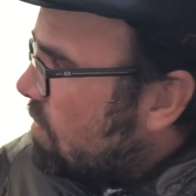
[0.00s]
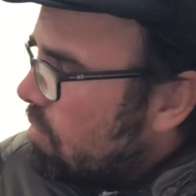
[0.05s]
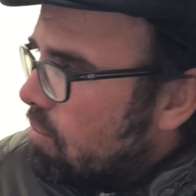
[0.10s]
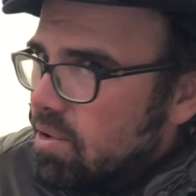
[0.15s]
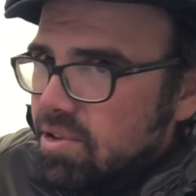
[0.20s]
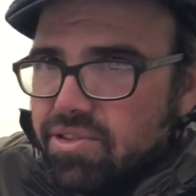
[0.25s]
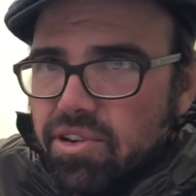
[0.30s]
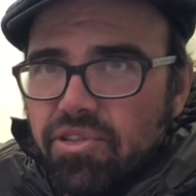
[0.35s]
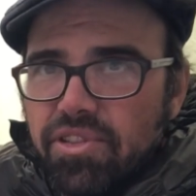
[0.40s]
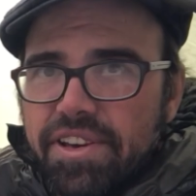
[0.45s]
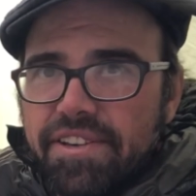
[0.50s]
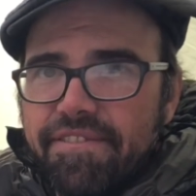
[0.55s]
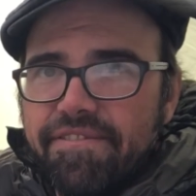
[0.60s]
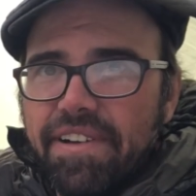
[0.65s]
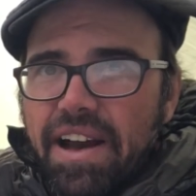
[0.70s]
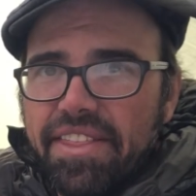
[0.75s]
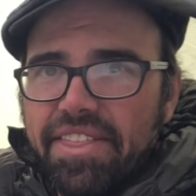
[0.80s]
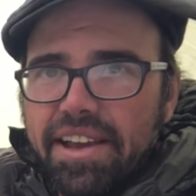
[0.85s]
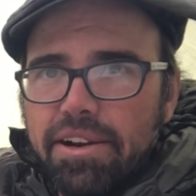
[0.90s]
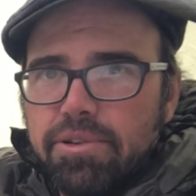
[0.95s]
was only,
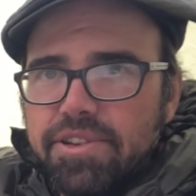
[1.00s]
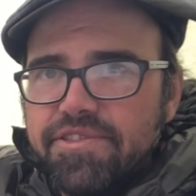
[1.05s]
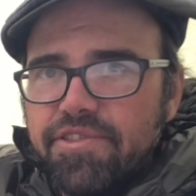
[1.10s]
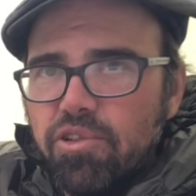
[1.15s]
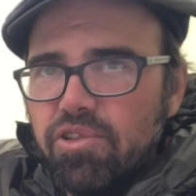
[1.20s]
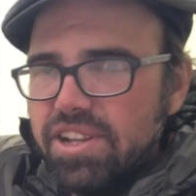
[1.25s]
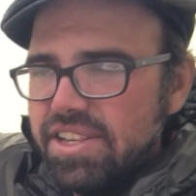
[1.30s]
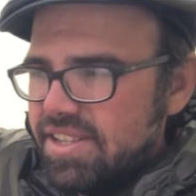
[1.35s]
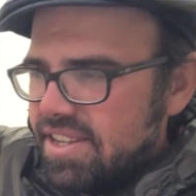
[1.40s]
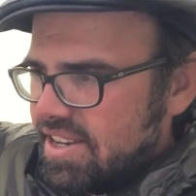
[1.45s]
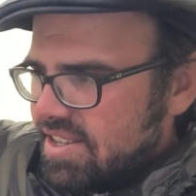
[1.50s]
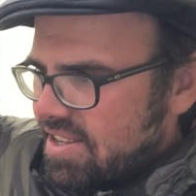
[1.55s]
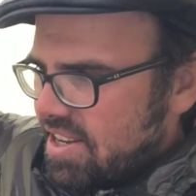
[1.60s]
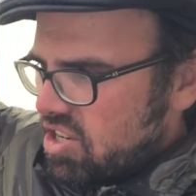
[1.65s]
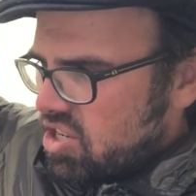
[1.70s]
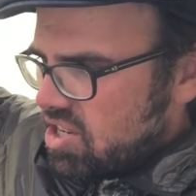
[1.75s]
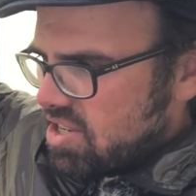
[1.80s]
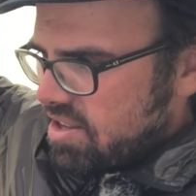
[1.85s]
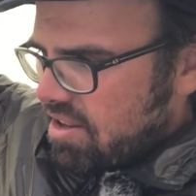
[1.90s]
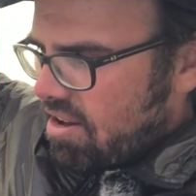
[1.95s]
I think it was 46
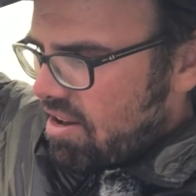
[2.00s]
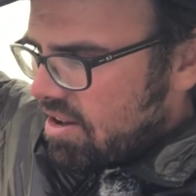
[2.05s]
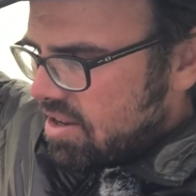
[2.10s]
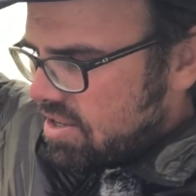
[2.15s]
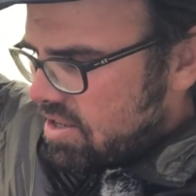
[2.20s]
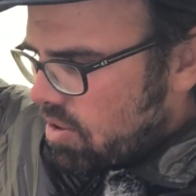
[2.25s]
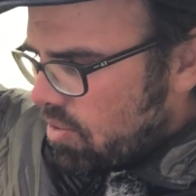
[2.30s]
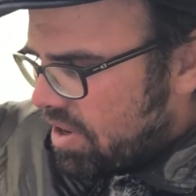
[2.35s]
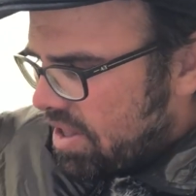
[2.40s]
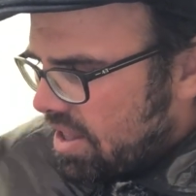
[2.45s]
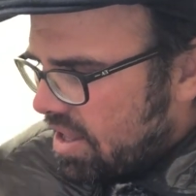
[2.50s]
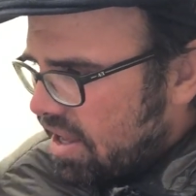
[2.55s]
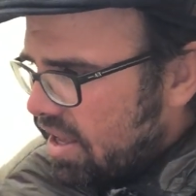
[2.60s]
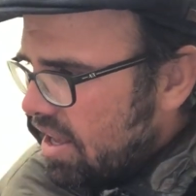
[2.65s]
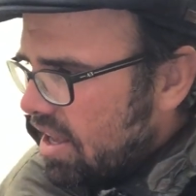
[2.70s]
inches long, so